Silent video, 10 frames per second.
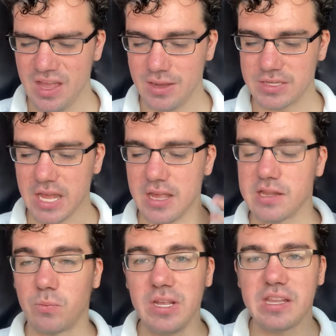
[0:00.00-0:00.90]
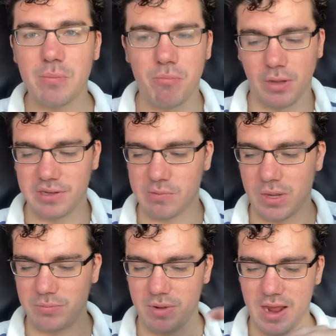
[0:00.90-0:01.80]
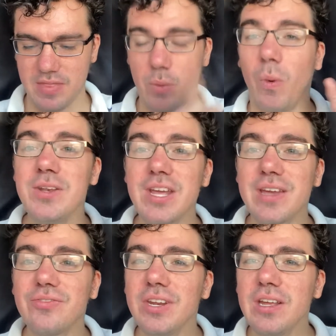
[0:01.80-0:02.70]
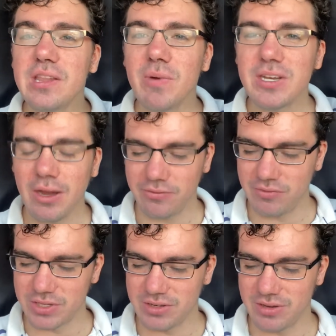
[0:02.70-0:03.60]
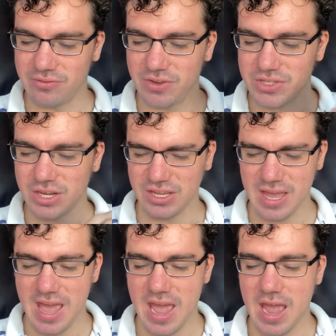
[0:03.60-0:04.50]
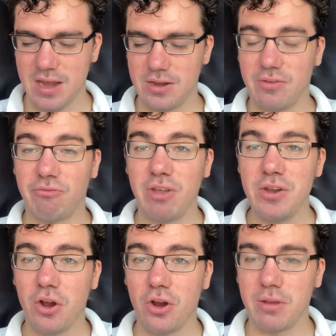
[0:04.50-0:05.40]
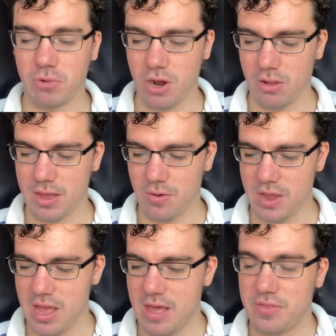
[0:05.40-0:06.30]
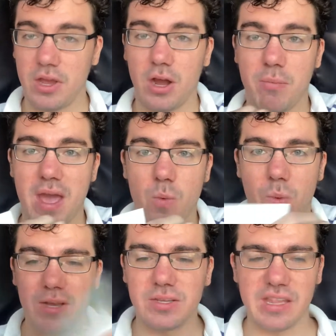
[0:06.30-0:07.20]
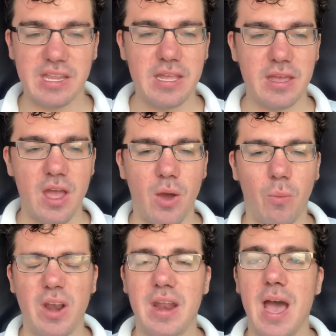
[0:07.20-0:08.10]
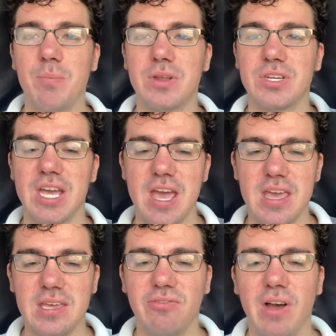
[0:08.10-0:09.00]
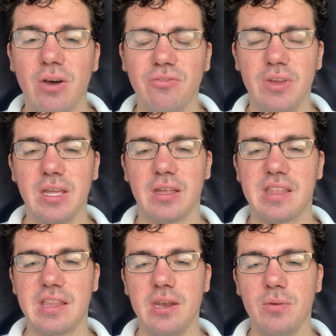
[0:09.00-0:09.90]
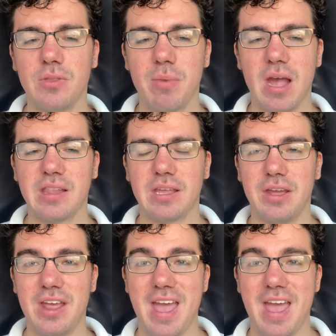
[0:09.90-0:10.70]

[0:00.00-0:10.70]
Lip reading: Days, weeks, and months went by. Then one day, Finnegas went out fishing, and Finn heard him call out. The young man went to see what had happened. He found Finnegas sitting with a basket.